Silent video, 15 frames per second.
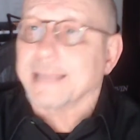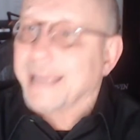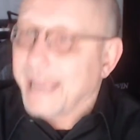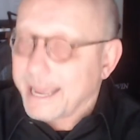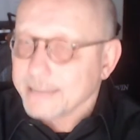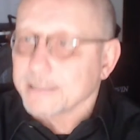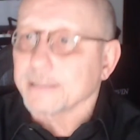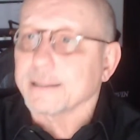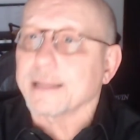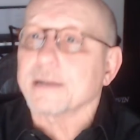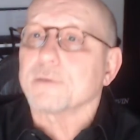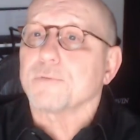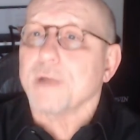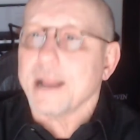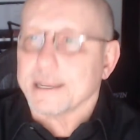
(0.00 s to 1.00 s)
They had to
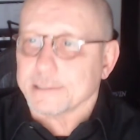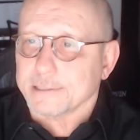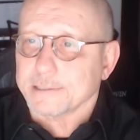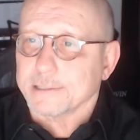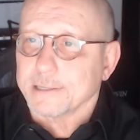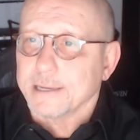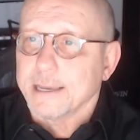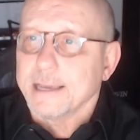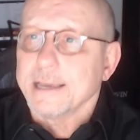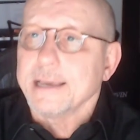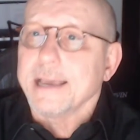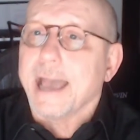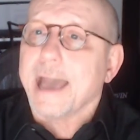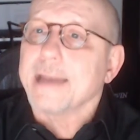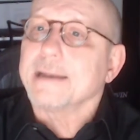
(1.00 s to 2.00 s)
let it rest.
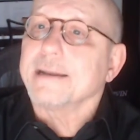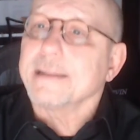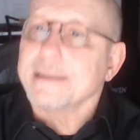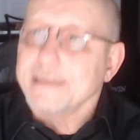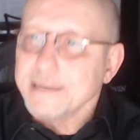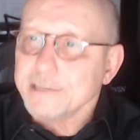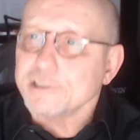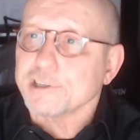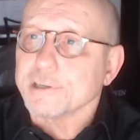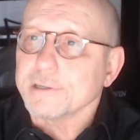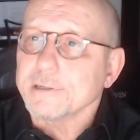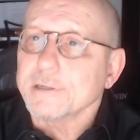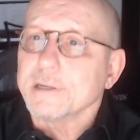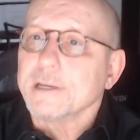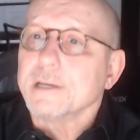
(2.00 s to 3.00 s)
And in
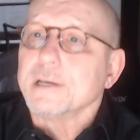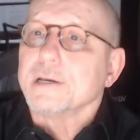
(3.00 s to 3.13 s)
addition,